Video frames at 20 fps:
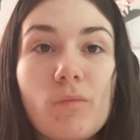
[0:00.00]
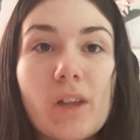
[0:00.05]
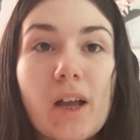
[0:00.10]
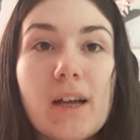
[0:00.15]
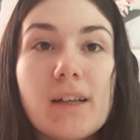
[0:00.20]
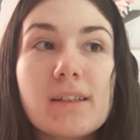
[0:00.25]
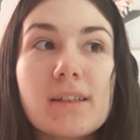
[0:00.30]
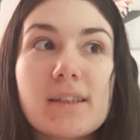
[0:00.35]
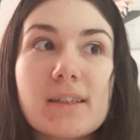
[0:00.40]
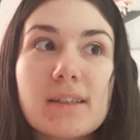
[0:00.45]

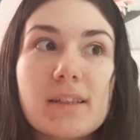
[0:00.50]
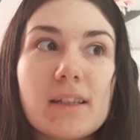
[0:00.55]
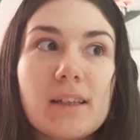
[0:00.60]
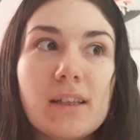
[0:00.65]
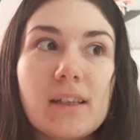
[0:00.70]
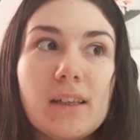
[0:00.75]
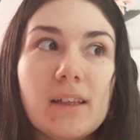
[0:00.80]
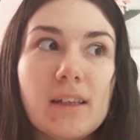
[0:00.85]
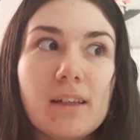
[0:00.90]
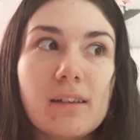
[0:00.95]
and
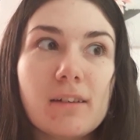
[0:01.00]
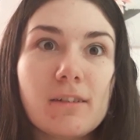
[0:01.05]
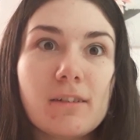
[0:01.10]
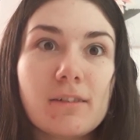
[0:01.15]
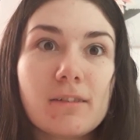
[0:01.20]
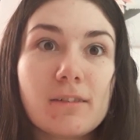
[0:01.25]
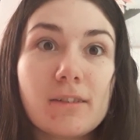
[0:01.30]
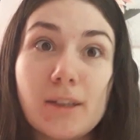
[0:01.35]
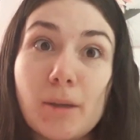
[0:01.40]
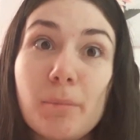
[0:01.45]
see
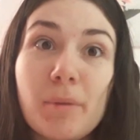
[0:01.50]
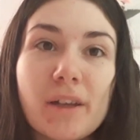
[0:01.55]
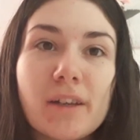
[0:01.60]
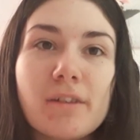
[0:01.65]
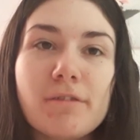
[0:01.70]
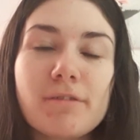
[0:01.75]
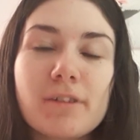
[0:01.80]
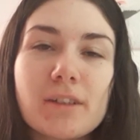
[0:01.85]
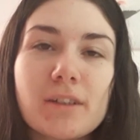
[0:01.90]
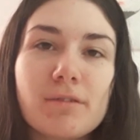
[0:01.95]
the
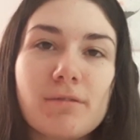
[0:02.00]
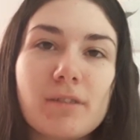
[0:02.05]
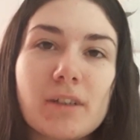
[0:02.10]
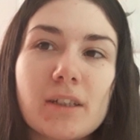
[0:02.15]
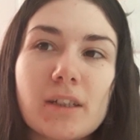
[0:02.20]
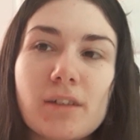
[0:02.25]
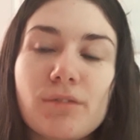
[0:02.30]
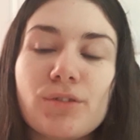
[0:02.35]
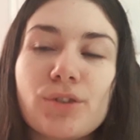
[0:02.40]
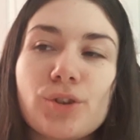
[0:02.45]
benefit of
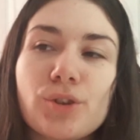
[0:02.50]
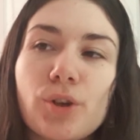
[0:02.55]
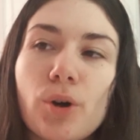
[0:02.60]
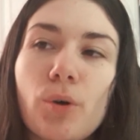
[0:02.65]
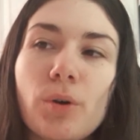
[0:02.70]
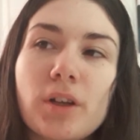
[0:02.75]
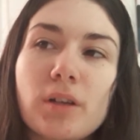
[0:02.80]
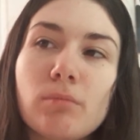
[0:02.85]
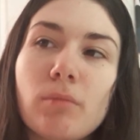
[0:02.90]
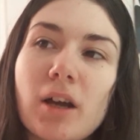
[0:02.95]
it, even
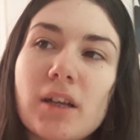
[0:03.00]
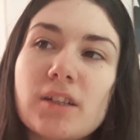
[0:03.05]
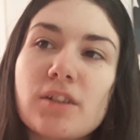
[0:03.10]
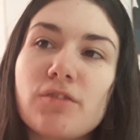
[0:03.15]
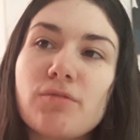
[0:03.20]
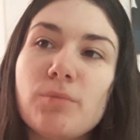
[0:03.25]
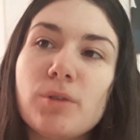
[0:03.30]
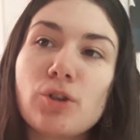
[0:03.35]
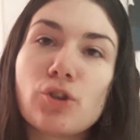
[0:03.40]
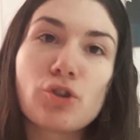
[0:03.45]
though it might
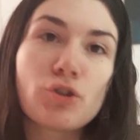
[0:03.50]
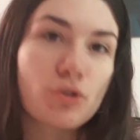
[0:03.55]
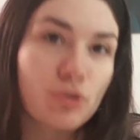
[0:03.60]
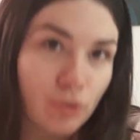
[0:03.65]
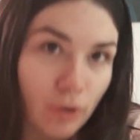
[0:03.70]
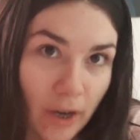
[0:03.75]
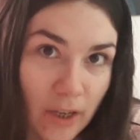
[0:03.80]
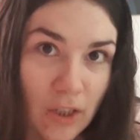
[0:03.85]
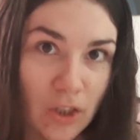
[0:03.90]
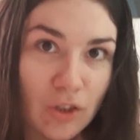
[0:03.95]
have been
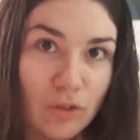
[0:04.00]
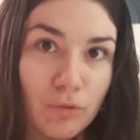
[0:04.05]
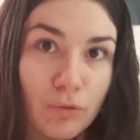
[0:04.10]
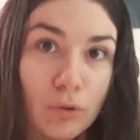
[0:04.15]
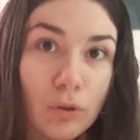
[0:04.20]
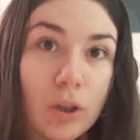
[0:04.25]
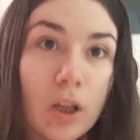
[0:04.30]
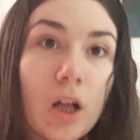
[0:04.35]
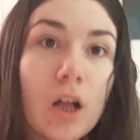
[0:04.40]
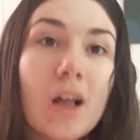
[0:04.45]

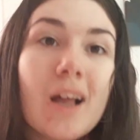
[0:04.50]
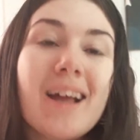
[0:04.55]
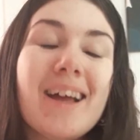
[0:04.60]
stressful,